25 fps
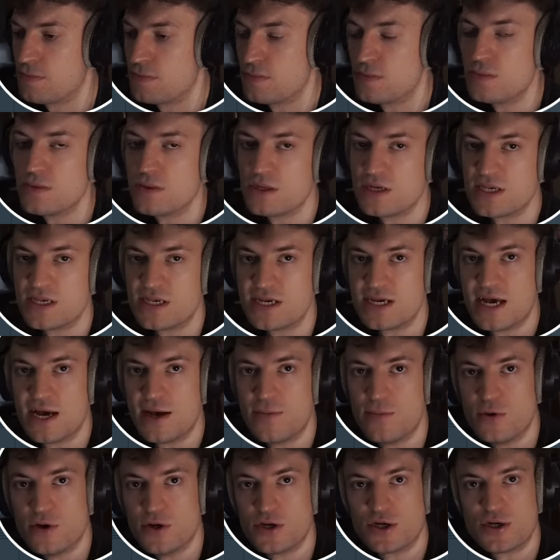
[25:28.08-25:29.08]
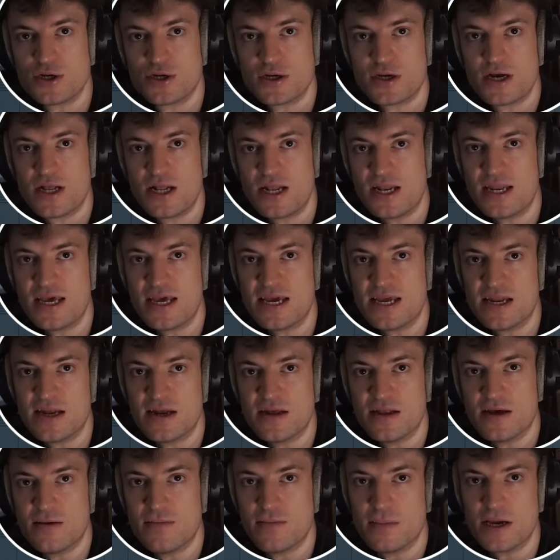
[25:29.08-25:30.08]
You see how much cleaner
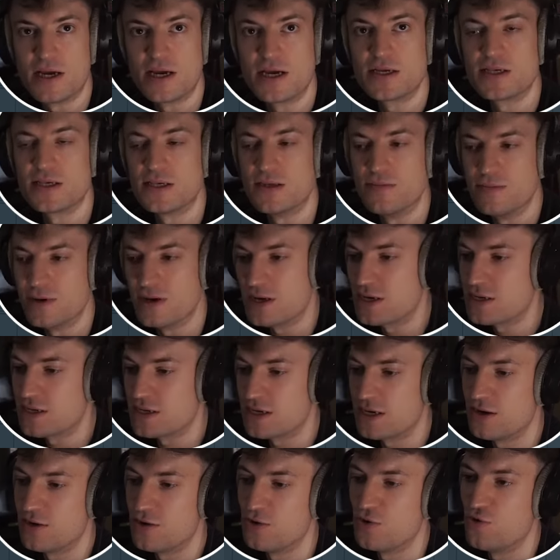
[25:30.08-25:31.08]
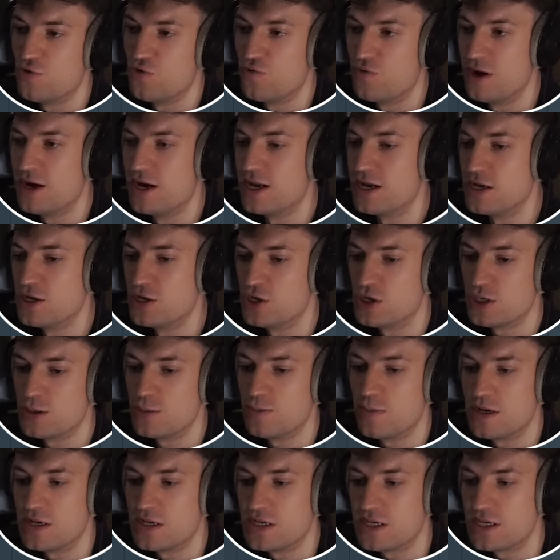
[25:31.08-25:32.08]
that makes the mix down already just
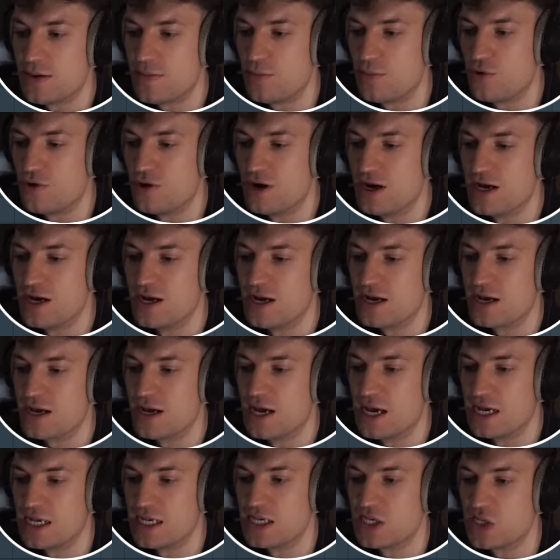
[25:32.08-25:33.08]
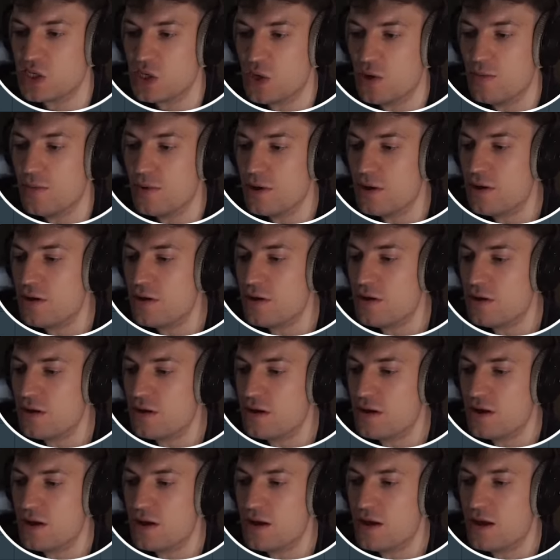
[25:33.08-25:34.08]
by separating a sub
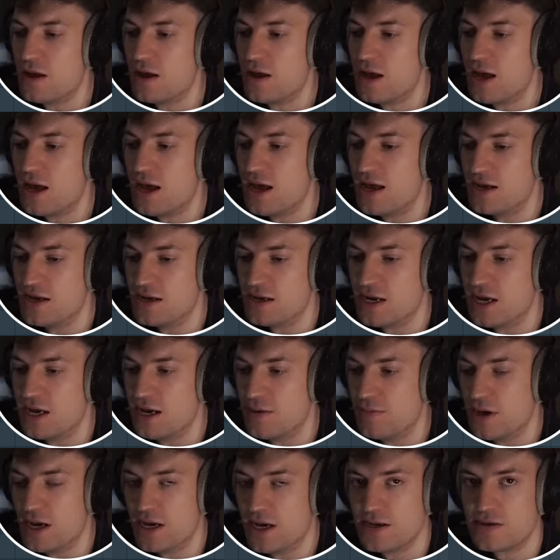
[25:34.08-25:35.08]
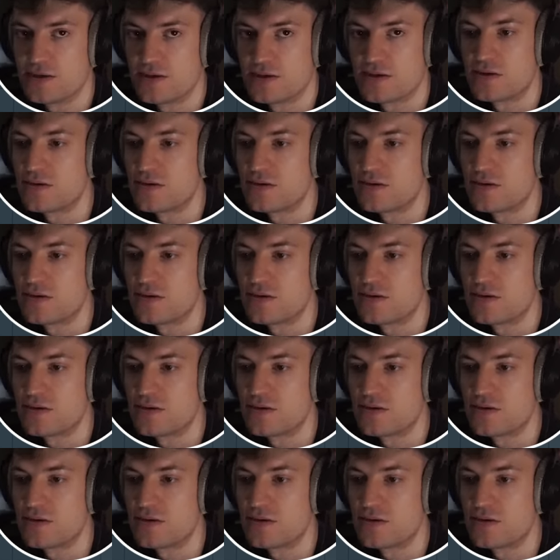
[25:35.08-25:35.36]
and a bass.